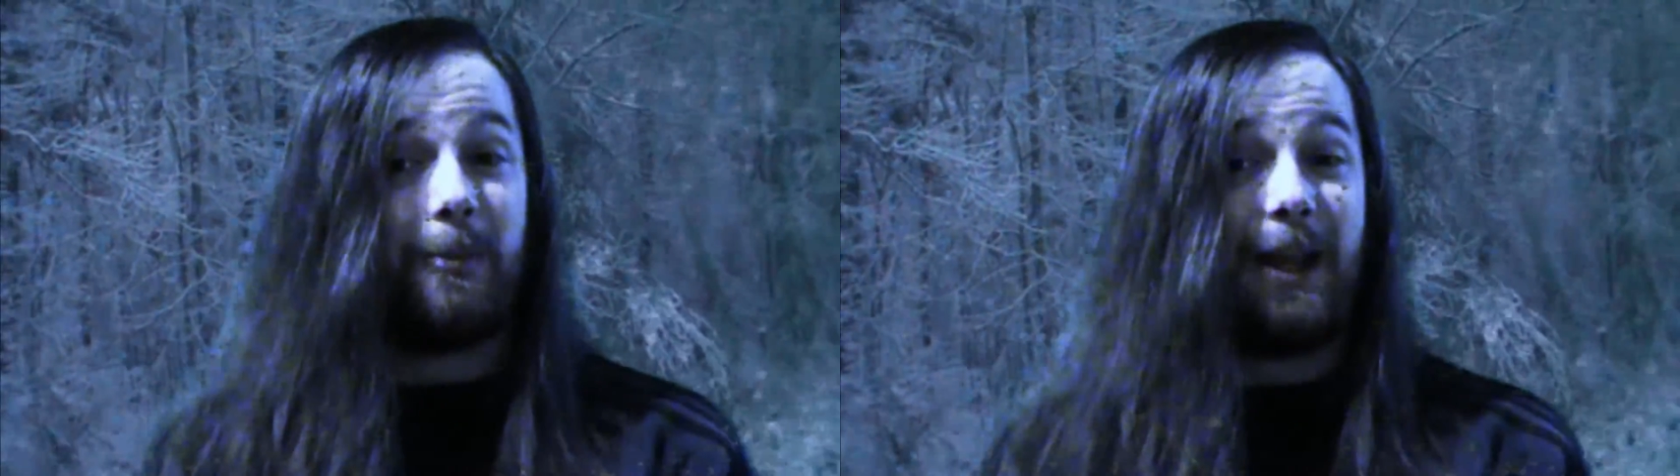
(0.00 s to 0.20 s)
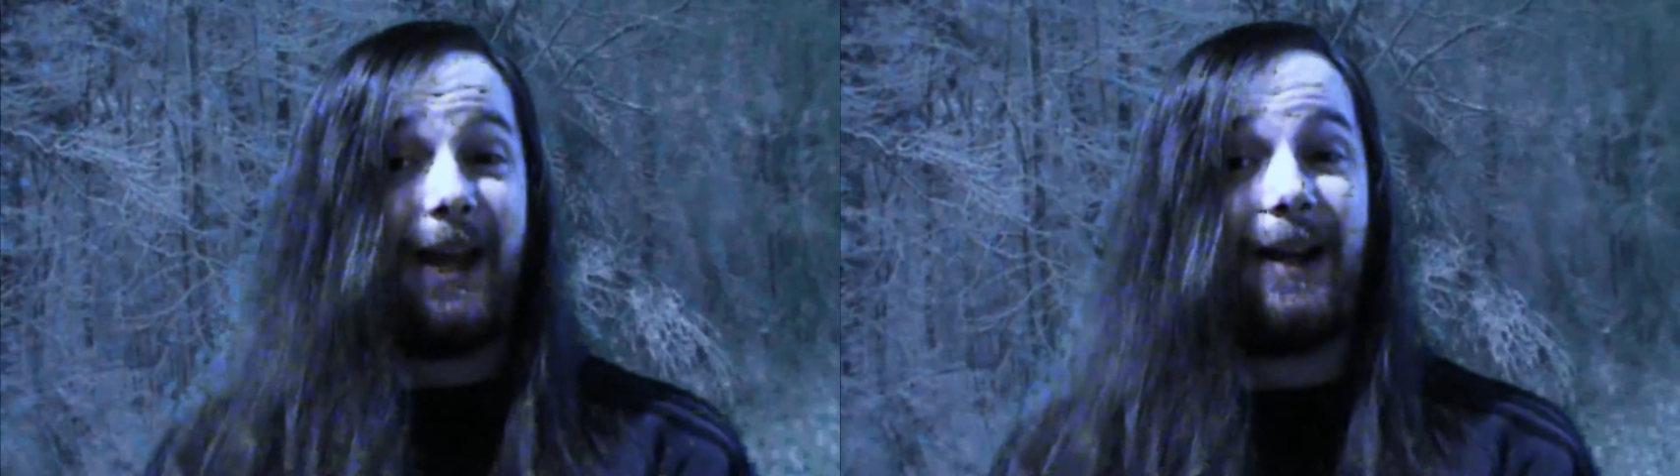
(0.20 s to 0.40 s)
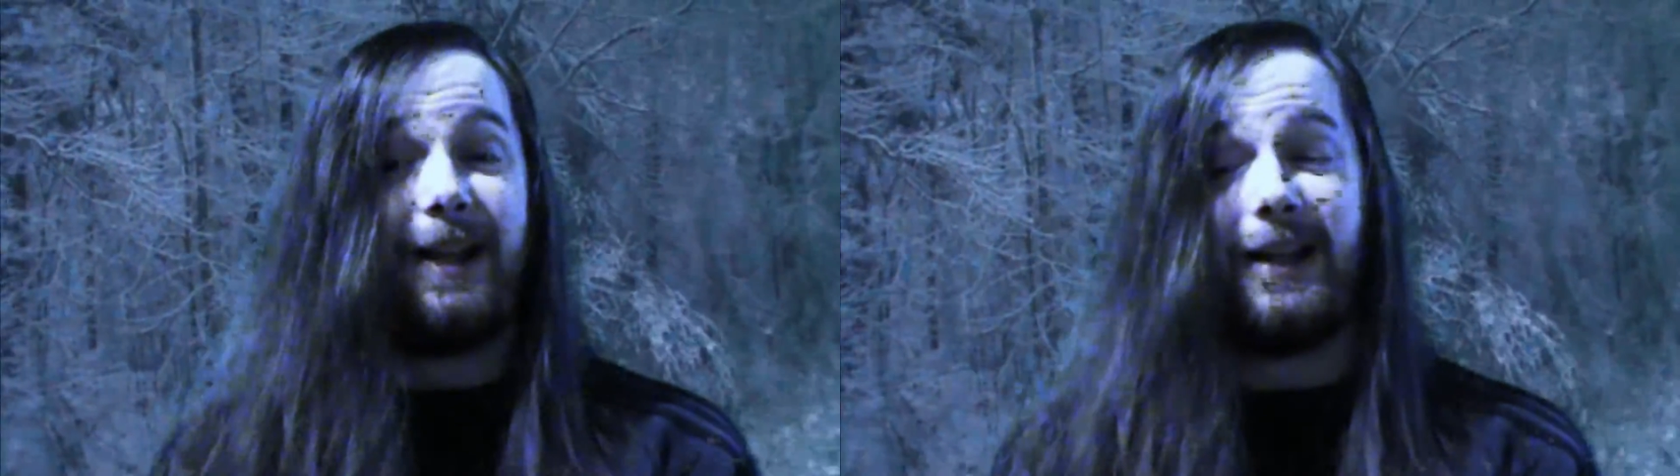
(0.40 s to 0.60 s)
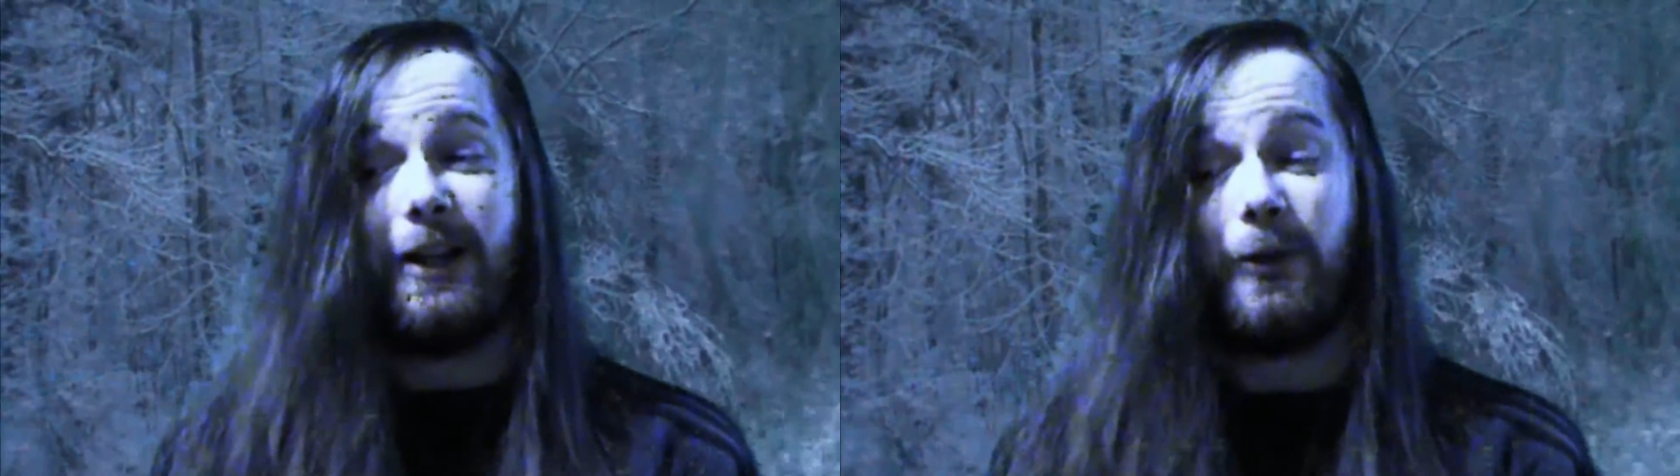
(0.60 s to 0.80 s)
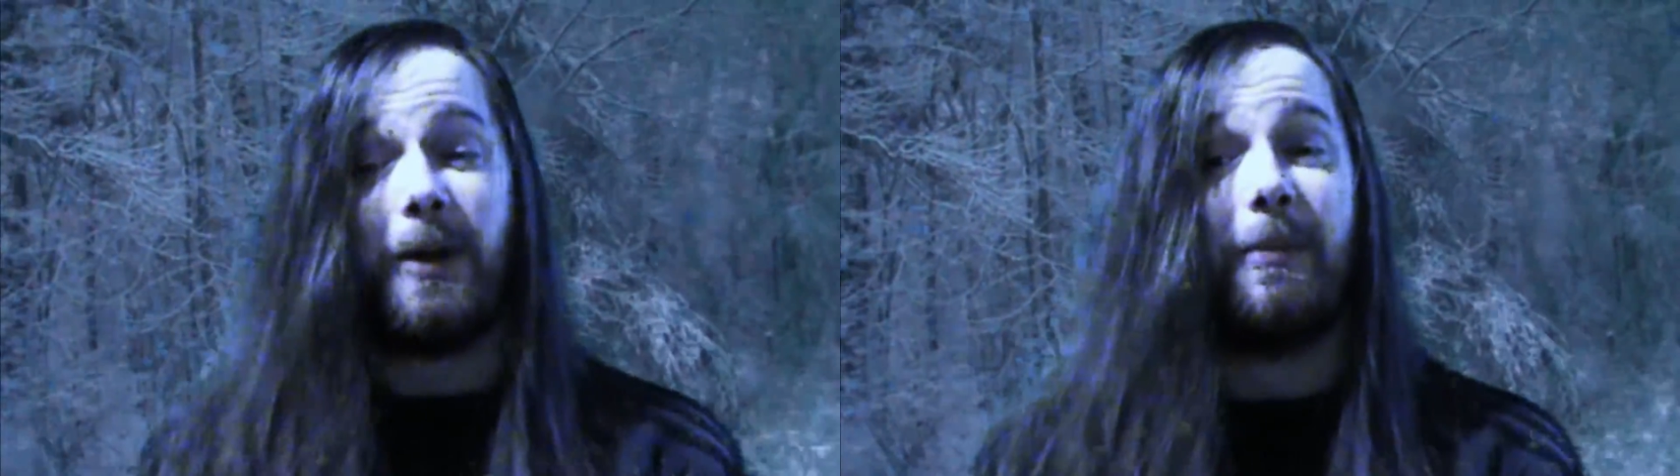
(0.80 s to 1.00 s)
bad I
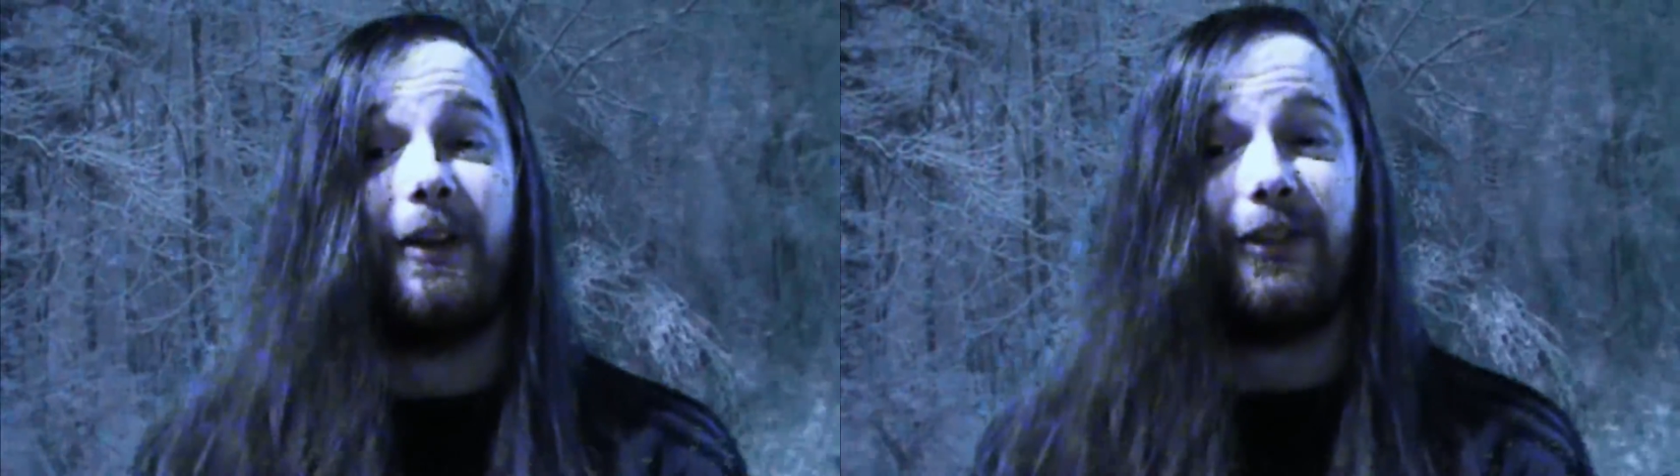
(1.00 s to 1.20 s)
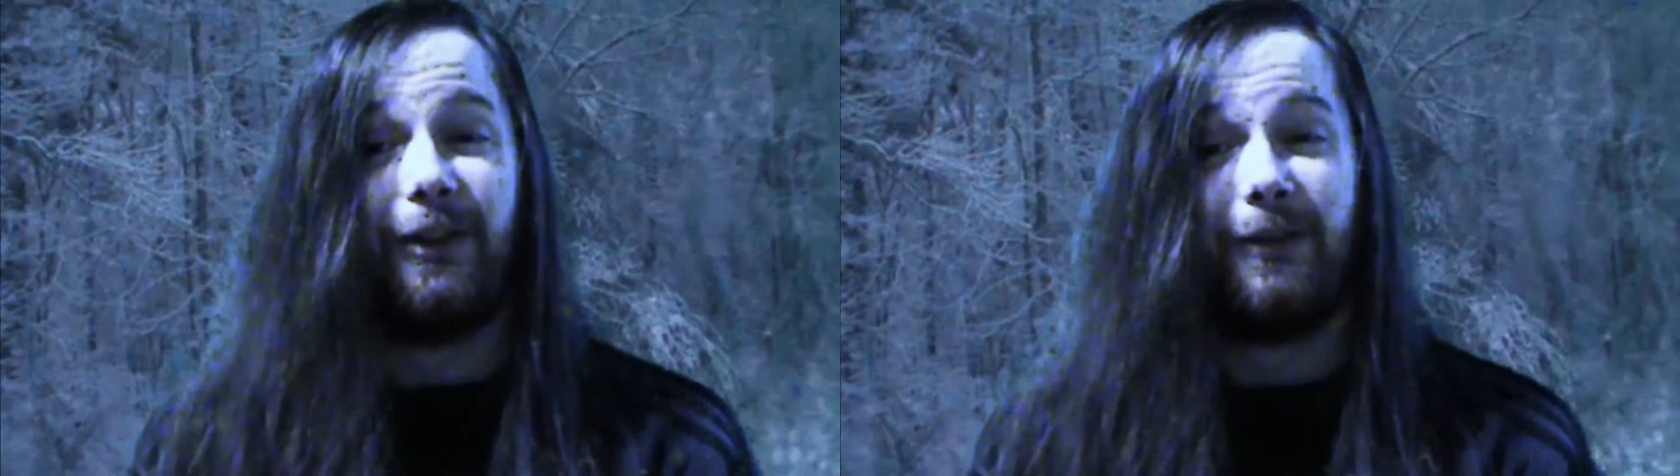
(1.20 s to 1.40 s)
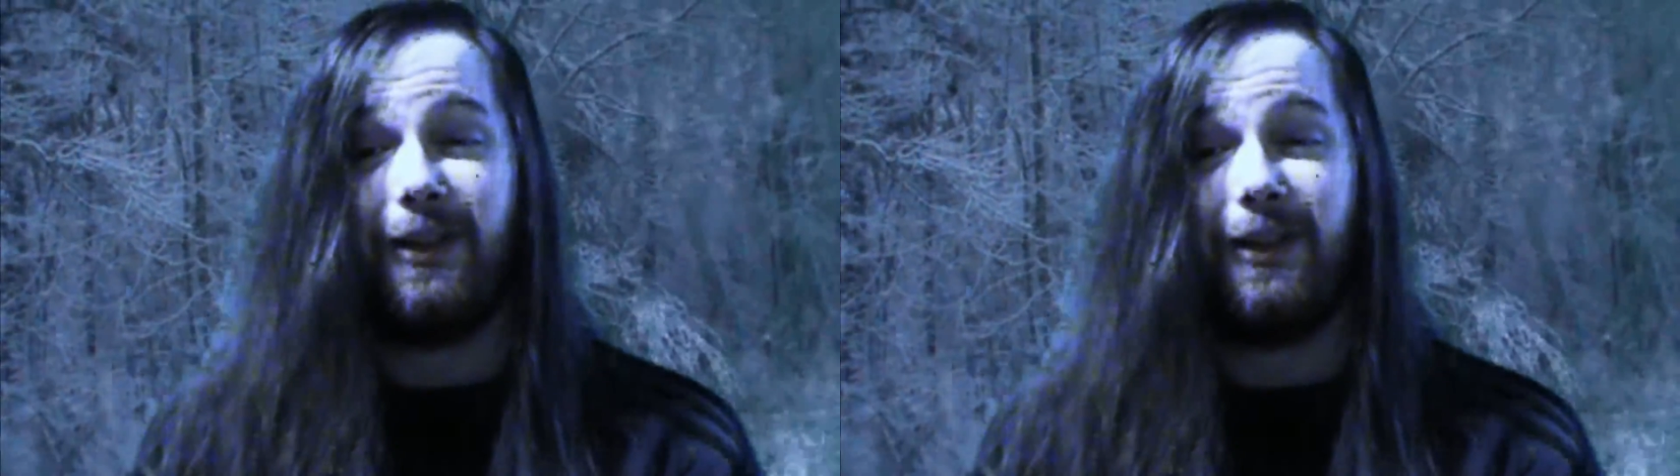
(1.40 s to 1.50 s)
treat myself,